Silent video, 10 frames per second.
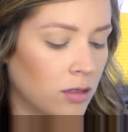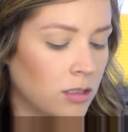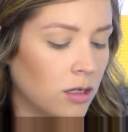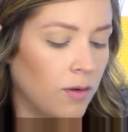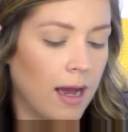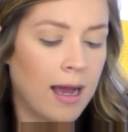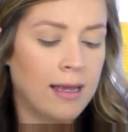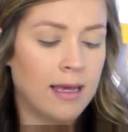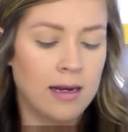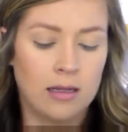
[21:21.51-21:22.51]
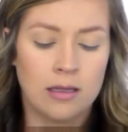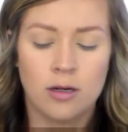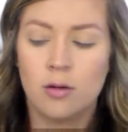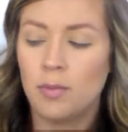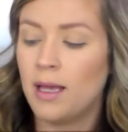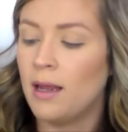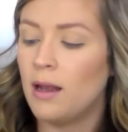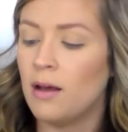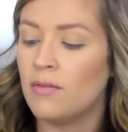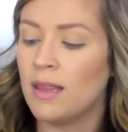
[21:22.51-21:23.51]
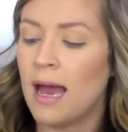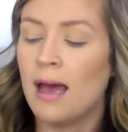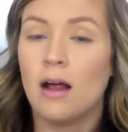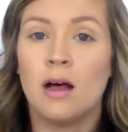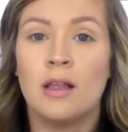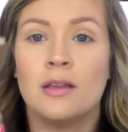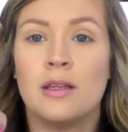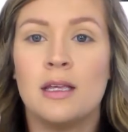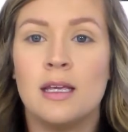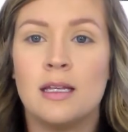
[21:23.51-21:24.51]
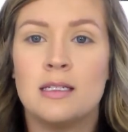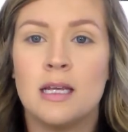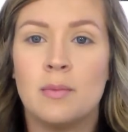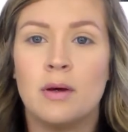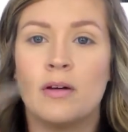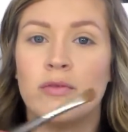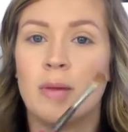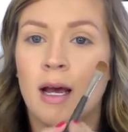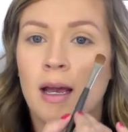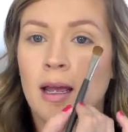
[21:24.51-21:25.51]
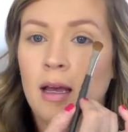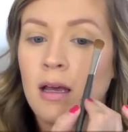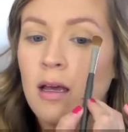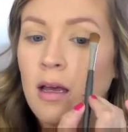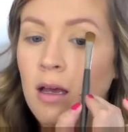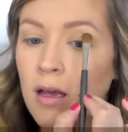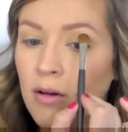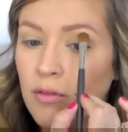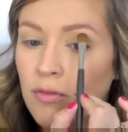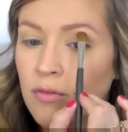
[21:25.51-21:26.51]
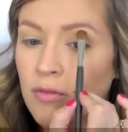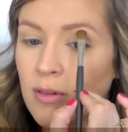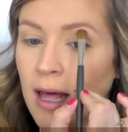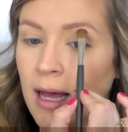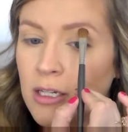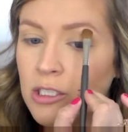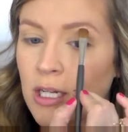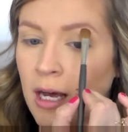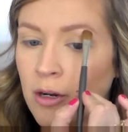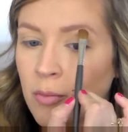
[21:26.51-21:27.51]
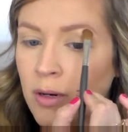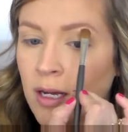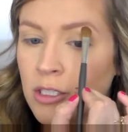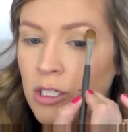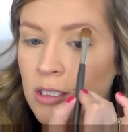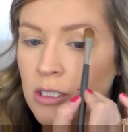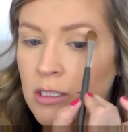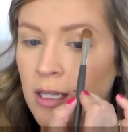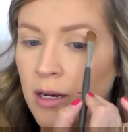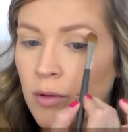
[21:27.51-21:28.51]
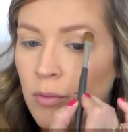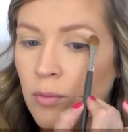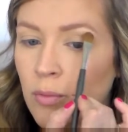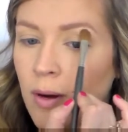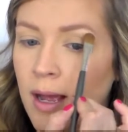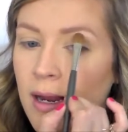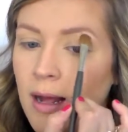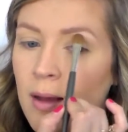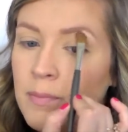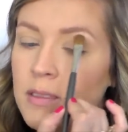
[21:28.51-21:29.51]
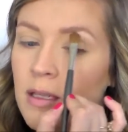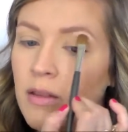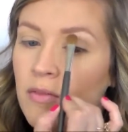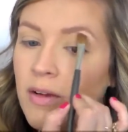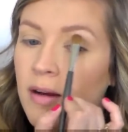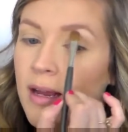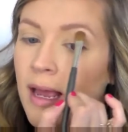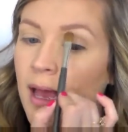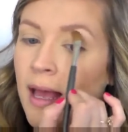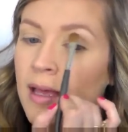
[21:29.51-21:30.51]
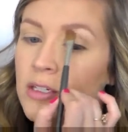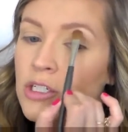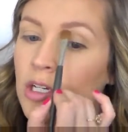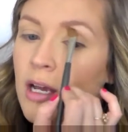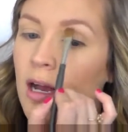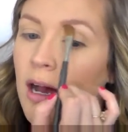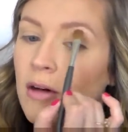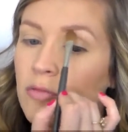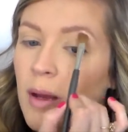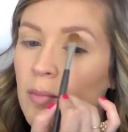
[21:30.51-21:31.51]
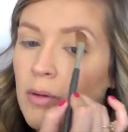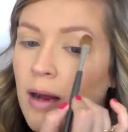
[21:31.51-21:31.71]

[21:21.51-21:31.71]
So I get a little bit of that on the tip of my flat shadow brush and just get it right up to the very edge of my